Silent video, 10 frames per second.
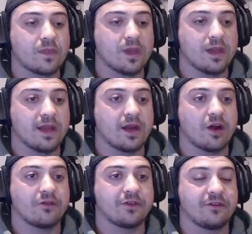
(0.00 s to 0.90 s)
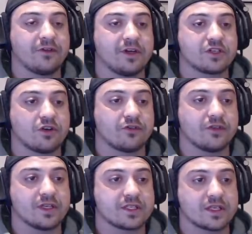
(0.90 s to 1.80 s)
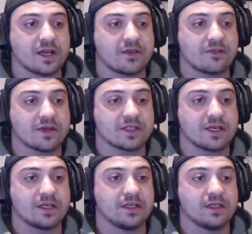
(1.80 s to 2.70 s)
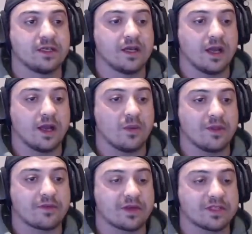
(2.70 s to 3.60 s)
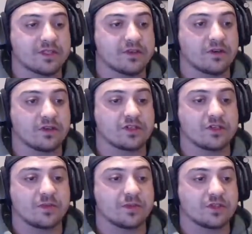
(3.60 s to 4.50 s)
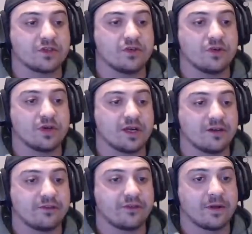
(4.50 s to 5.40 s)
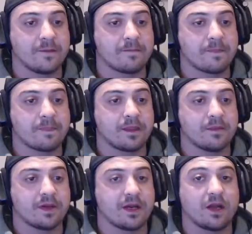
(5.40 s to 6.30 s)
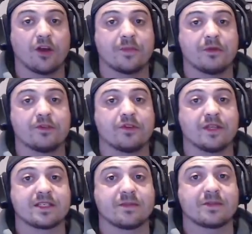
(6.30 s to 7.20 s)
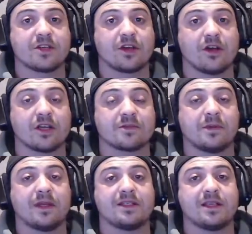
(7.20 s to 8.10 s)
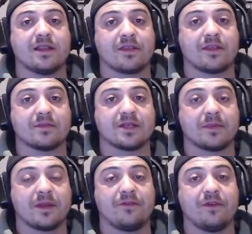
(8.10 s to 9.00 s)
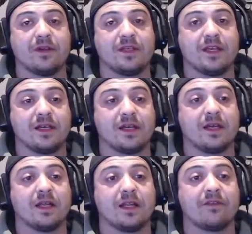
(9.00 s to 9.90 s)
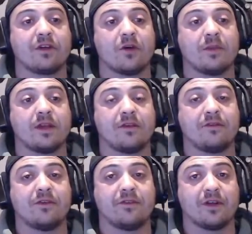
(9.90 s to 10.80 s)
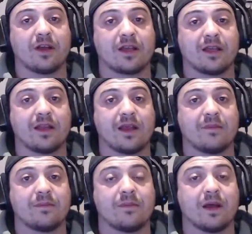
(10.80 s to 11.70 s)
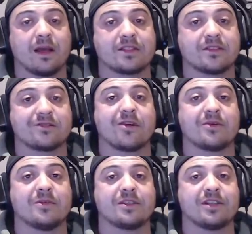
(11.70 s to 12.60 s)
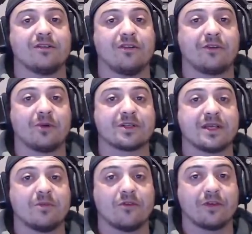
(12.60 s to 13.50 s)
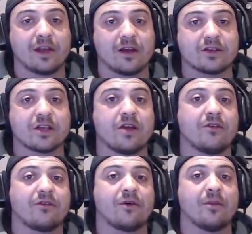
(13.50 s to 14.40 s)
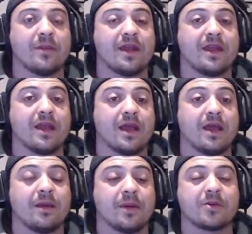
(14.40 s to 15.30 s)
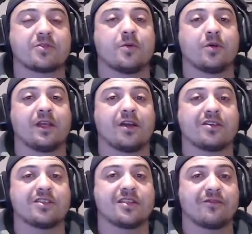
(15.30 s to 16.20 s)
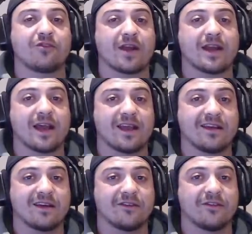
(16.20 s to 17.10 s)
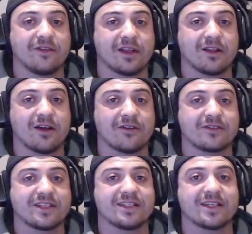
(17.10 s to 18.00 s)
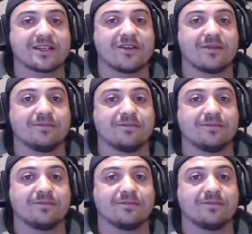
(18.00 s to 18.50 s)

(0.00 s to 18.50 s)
and hopefully finish off this thruster. One thruster is not going to stop us good enough. But I hope you enjoyed this episode, guys. Please hit that thumbs up if you did. Leave a comment if you feel like it, and subscribe to my channel if you want to see more videos from me. But most importantly, guys, you have a great day and a fulfilling life. See you next time.